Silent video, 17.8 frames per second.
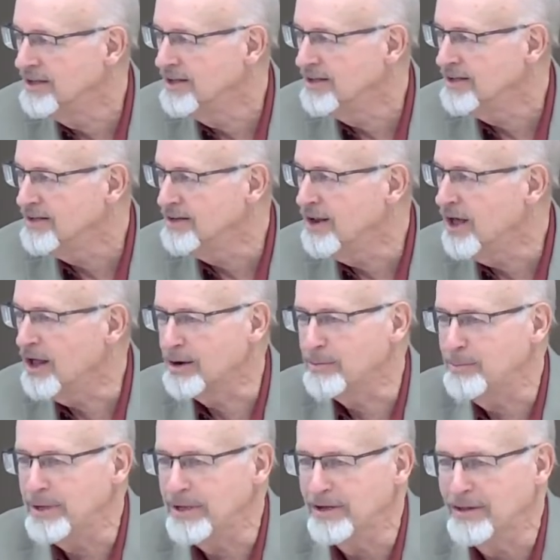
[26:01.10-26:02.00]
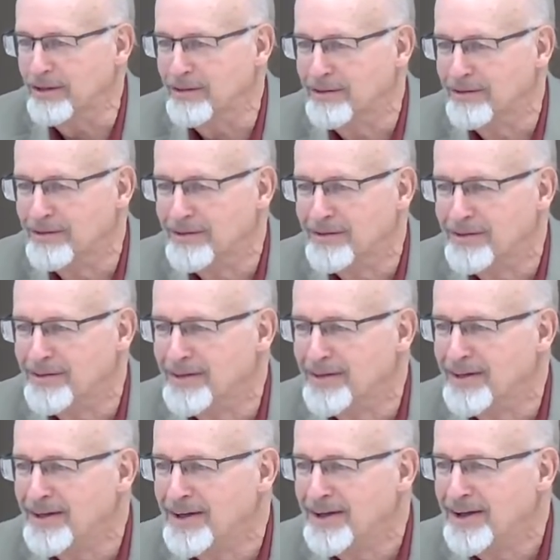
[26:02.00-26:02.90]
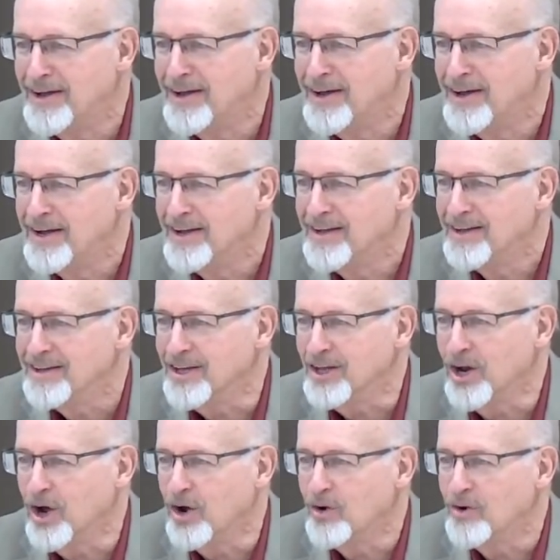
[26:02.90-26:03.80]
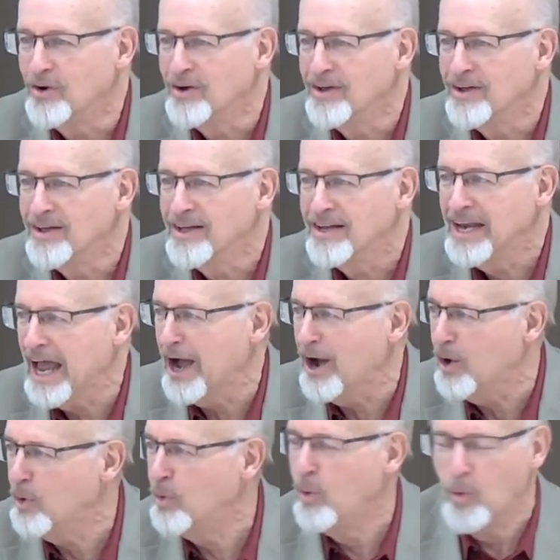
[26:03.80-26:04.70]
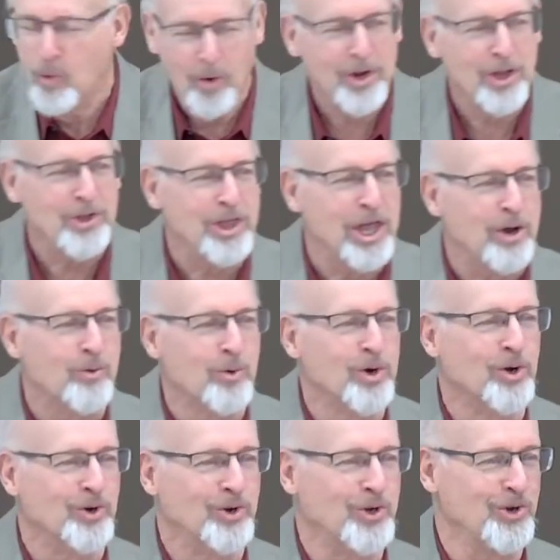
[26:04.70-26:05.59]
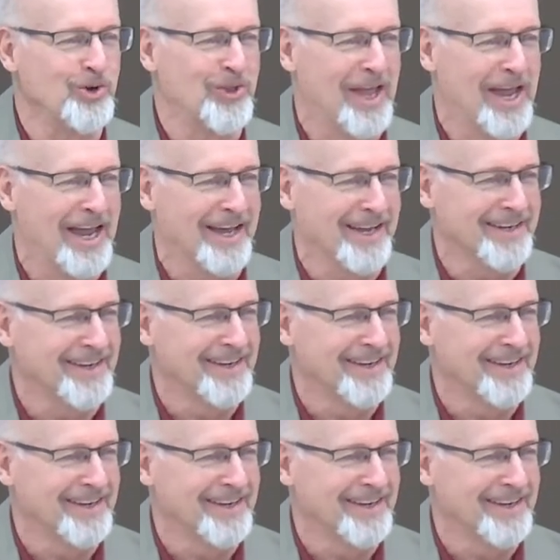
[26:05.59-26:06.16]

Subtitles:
not a bill. You know, now, what do you think we're going to do that?